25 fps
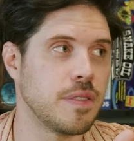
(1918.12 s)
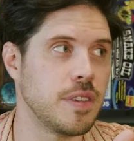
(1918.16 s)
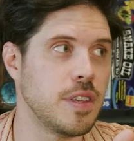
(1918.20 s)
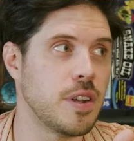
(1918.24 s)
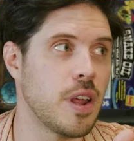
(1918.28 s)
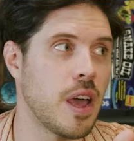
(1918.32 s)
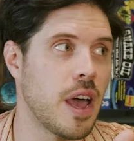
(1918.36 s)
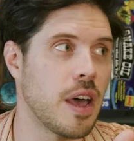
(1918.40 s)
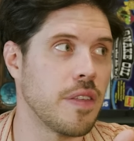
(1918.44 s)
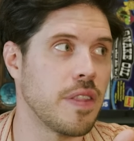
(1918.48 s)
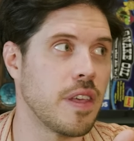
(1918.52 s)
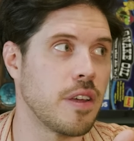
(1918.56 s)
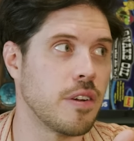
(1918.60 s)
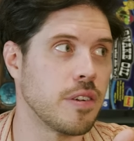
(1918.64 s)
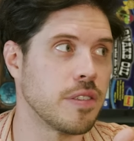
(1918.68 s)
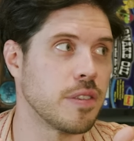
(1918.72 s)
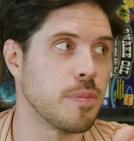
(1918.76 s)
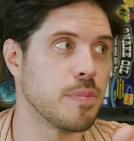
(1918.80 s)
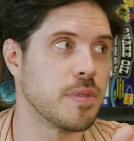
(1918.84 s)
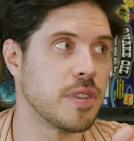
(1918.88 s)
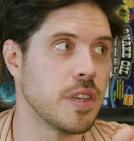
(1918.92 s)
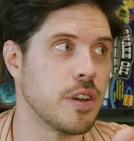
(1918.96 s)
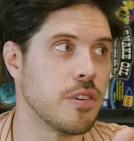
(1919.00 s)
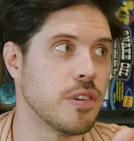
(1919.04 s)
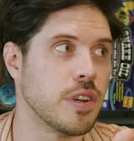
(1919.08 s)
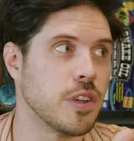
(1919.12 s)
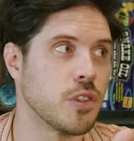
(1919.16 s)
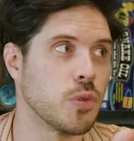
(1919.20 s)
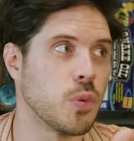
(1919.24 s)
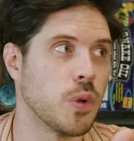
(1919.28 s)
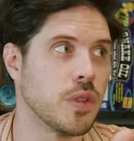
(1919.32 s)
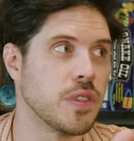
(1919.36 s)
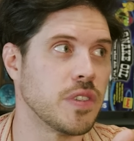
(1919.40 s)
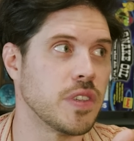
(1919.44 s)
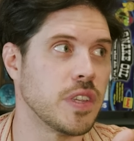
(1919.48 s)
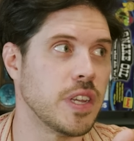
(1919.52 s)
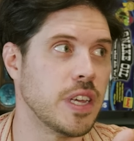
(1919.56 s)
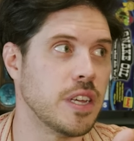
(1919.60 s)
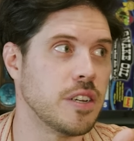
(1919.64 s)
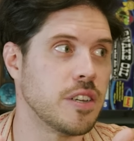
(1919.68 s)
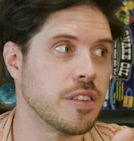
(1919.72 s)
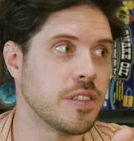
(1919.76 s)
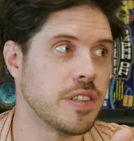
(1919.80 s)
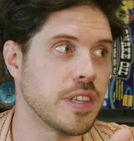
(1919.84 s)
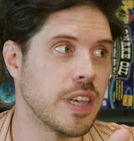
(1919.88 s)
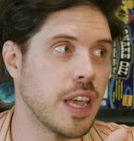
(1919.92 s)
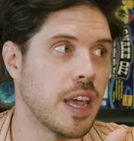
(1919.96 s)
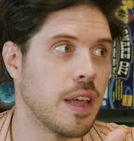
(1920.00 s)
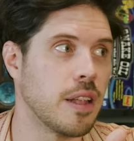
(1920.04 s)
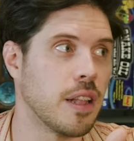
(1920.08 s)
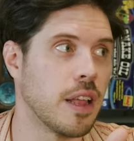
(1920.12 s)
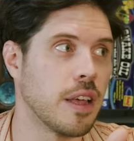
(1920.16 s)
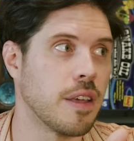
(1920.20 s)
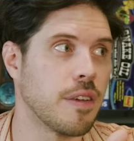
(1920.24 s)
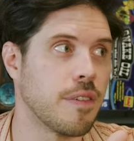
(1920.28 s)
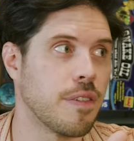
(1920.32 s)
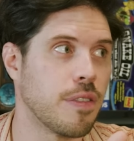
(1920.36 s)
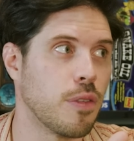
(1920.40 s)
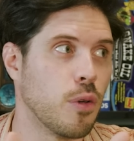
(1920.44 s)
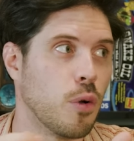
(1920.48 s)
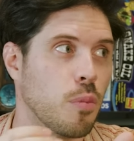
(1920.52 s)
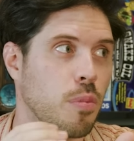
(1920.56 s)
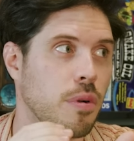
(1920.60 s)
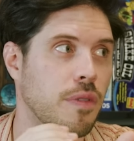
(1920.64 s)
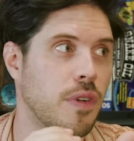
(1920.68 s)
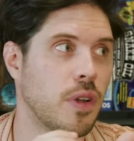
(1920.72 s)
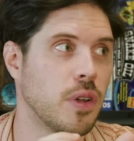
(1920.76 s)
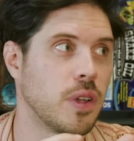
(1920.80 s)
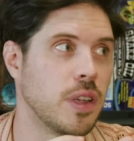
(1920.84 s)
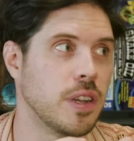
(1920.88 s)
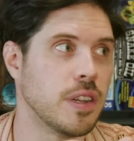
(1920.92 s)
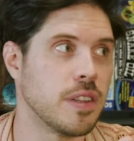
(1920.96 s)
You know how there are some serious ones in here, just to get like thought-provoking.